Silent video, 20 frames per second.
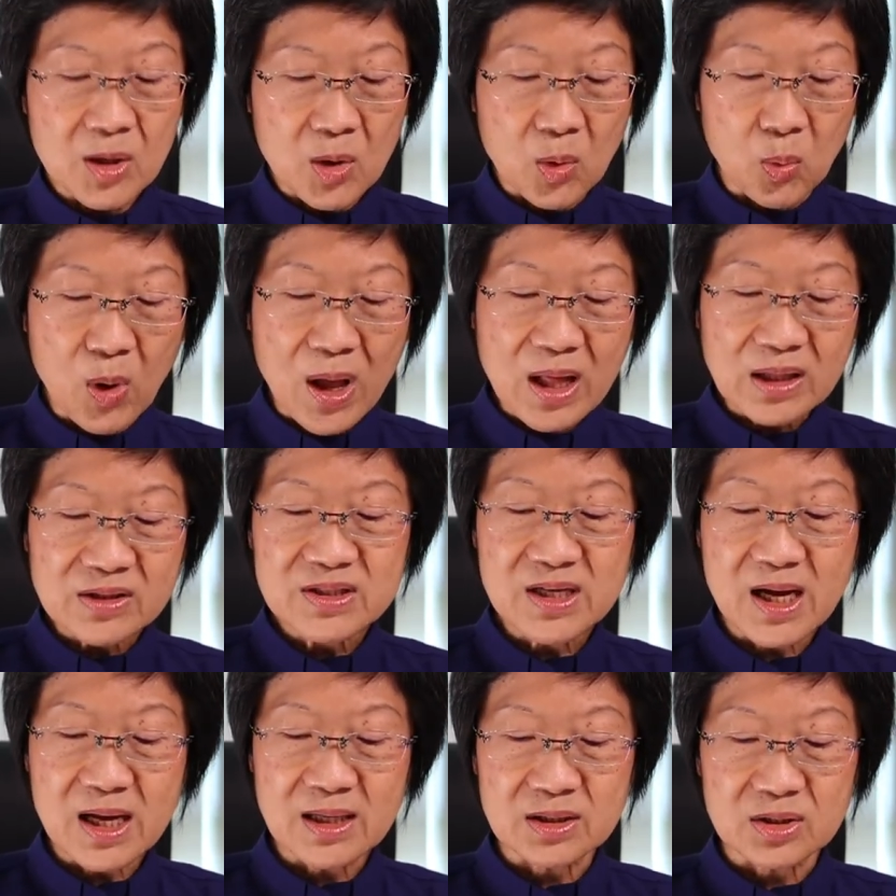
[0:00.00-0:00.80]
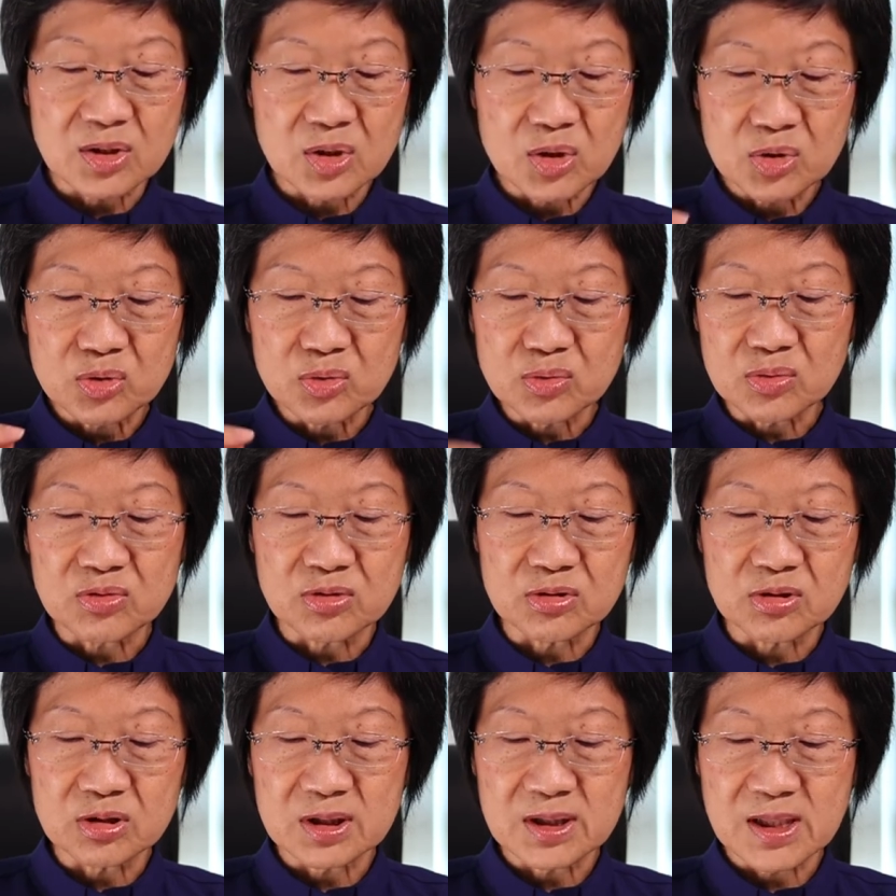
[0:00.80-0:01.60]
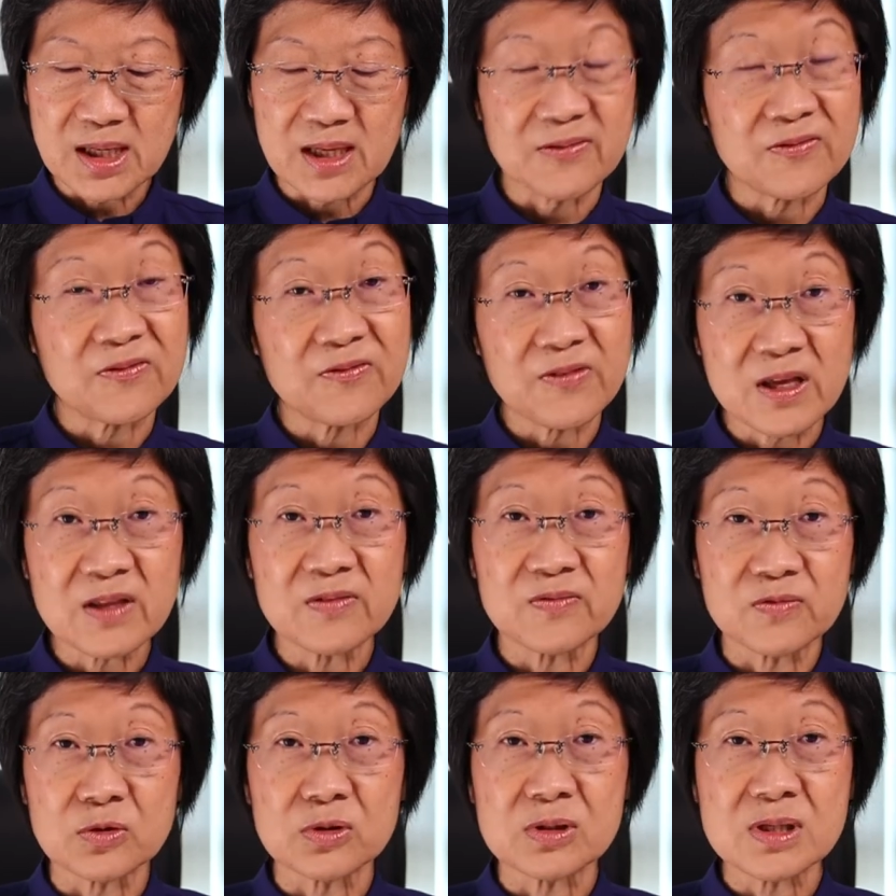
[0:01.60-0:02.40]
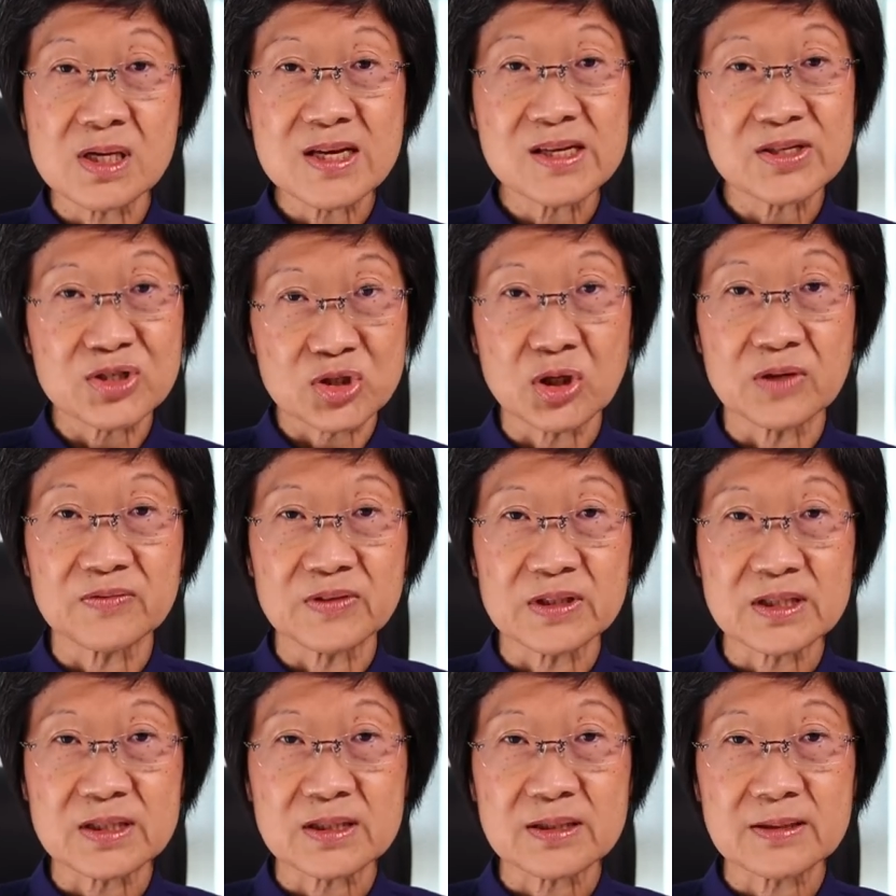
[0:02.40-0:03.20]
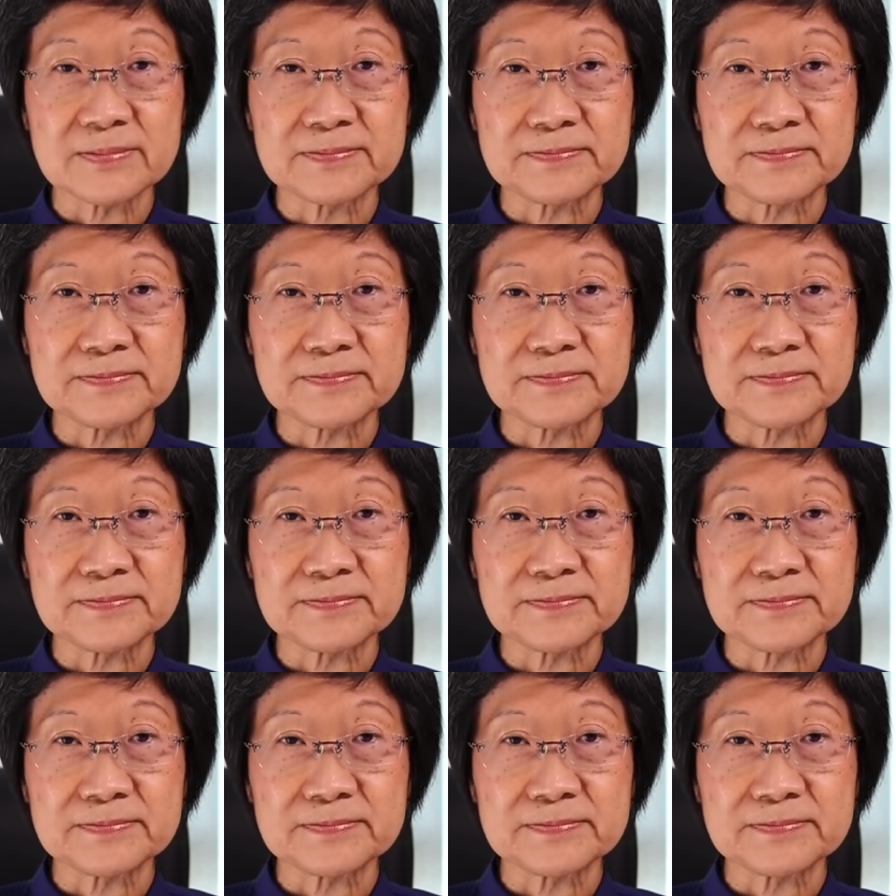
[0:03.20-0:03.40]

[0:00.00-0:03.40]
Well done, you good and faithful servant.